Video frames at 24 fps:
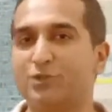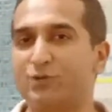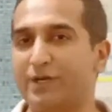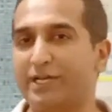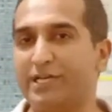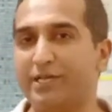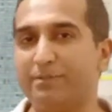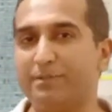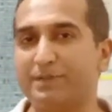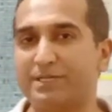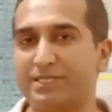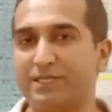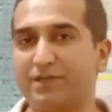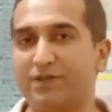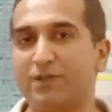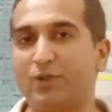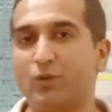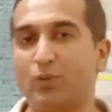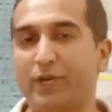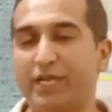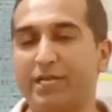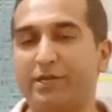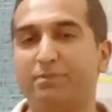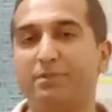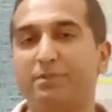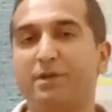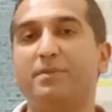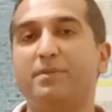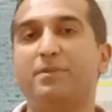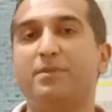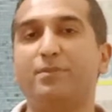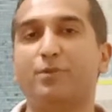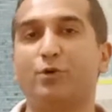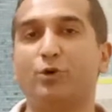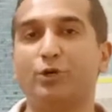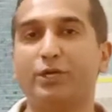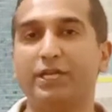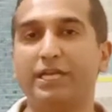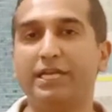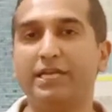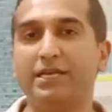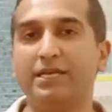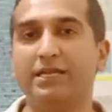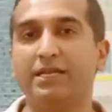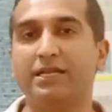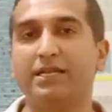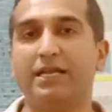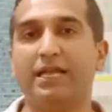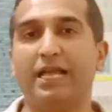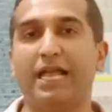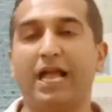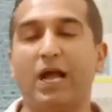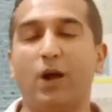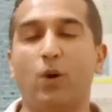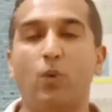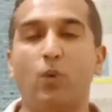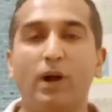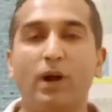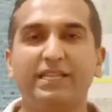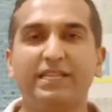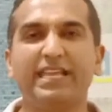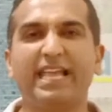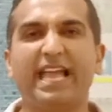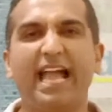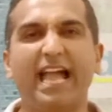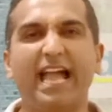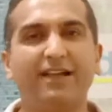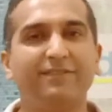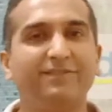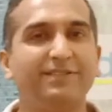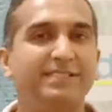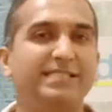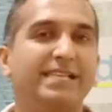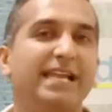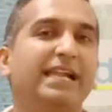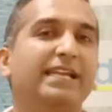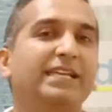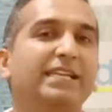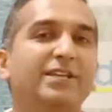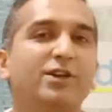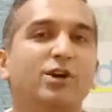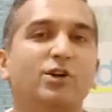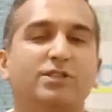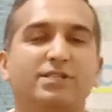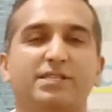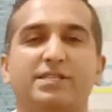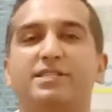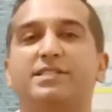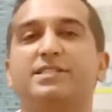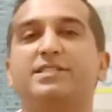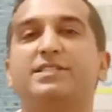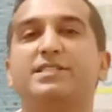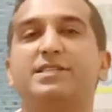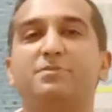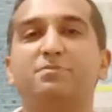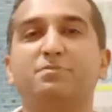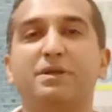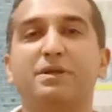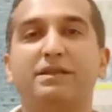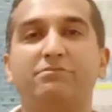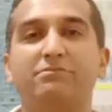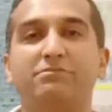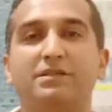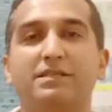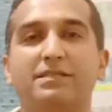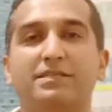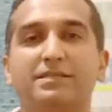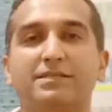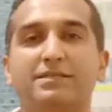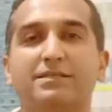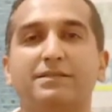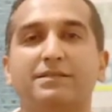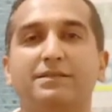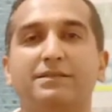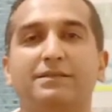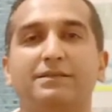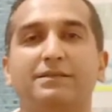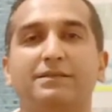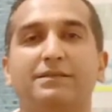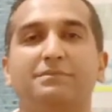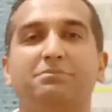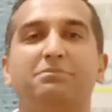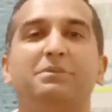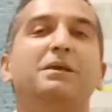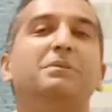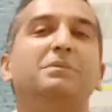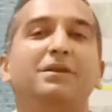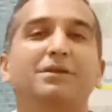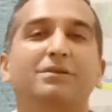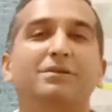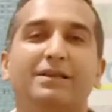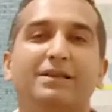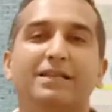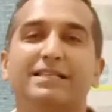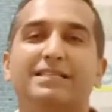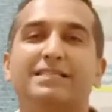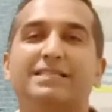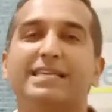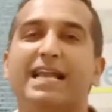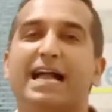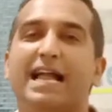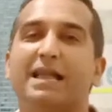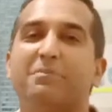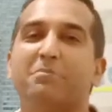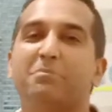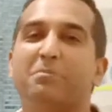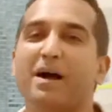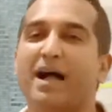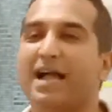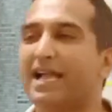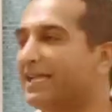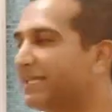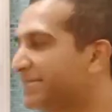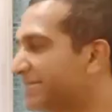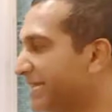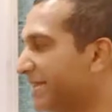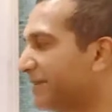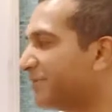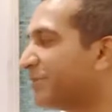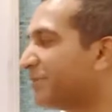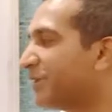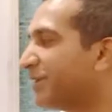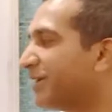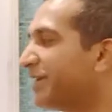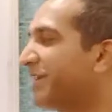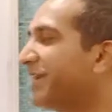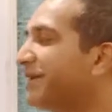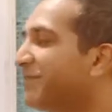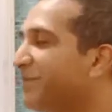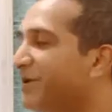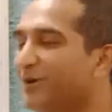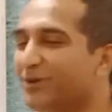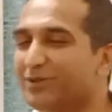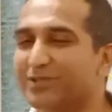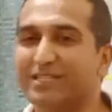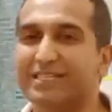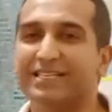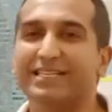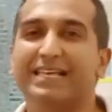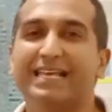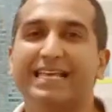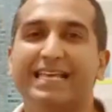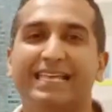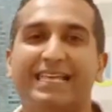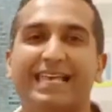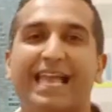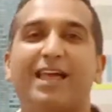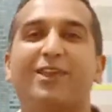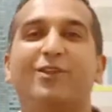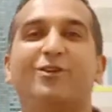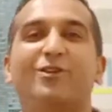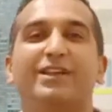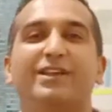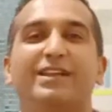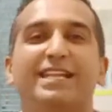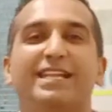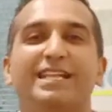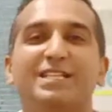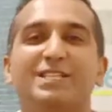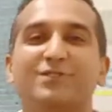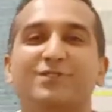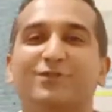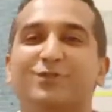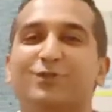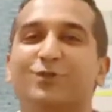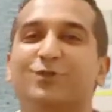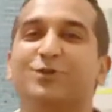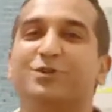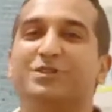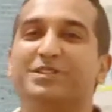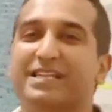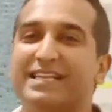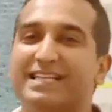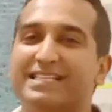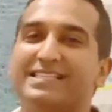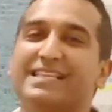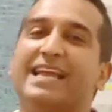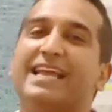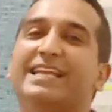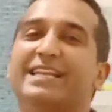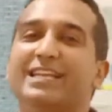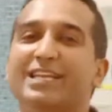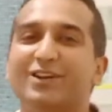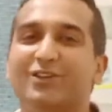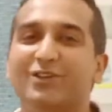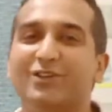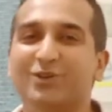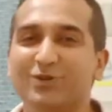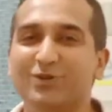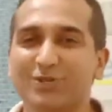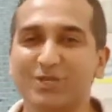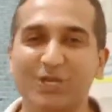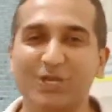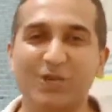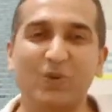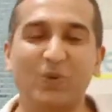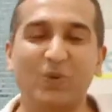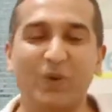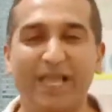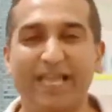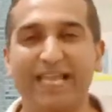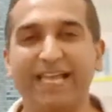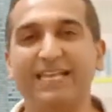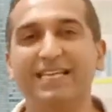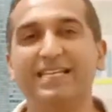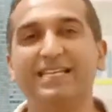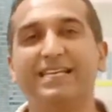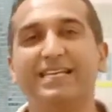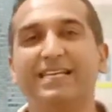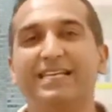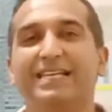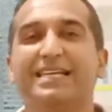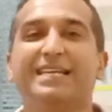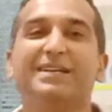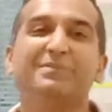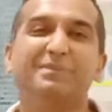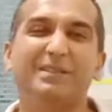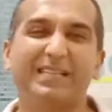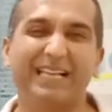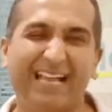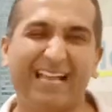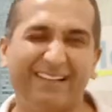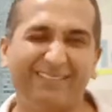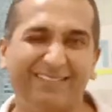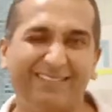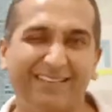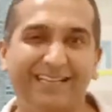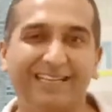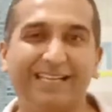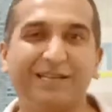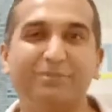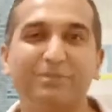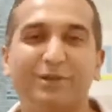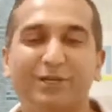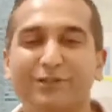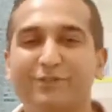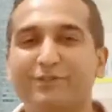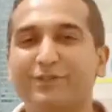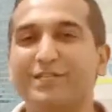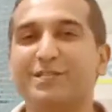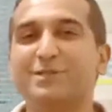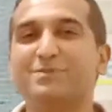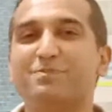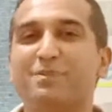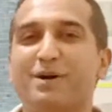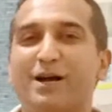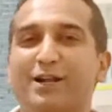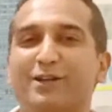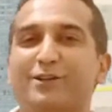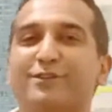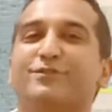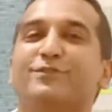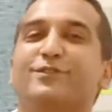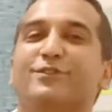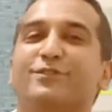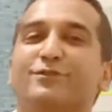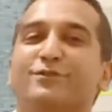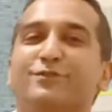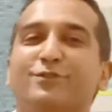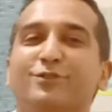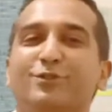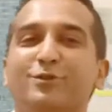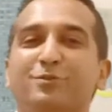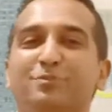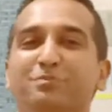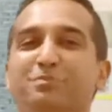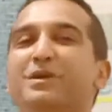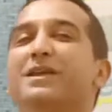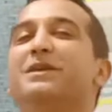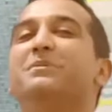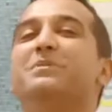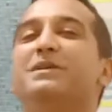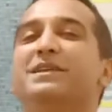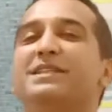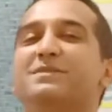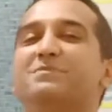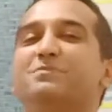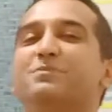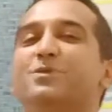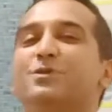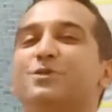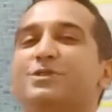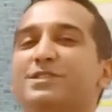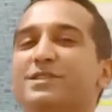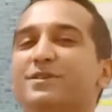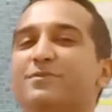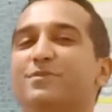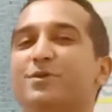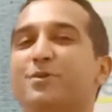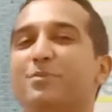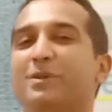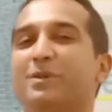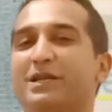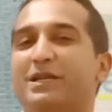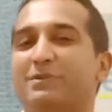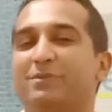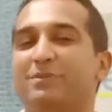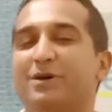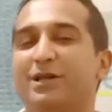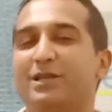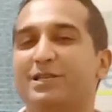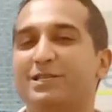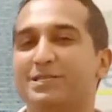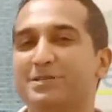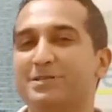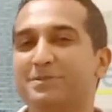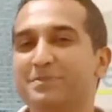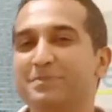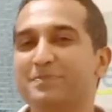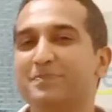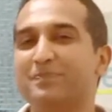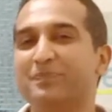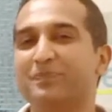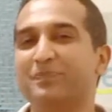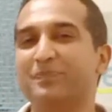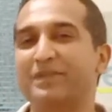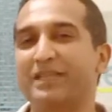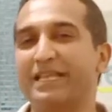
20% of the weight may be protein. What they have is antioxidants and minerals. Maybe you can say I'm biased, I'm talking about a calorie dense food as an idea of losing weight. But a little bit of it is part of your food. Maybe it boosts up your metabolism.